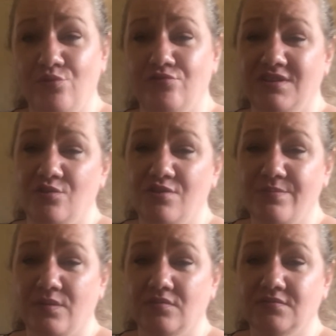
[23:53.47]

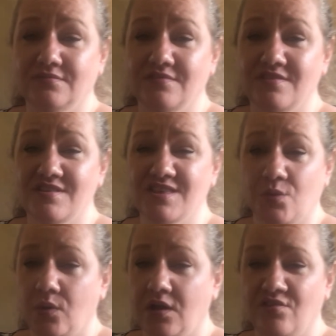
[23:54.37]
reusable
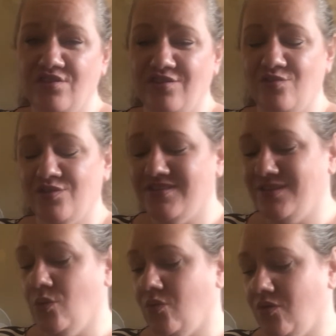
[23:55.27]
squares, they're just
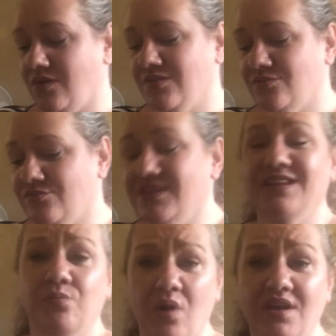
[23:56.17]
not
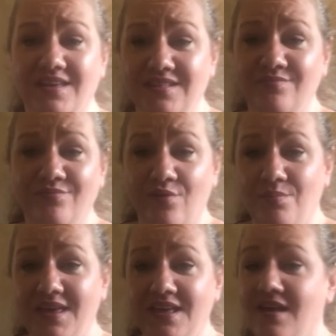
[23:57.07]
really working for
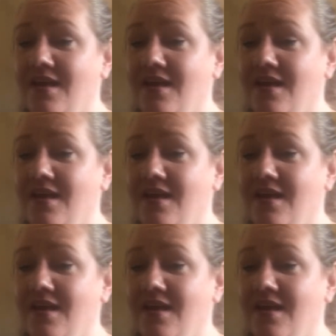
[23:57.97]
me.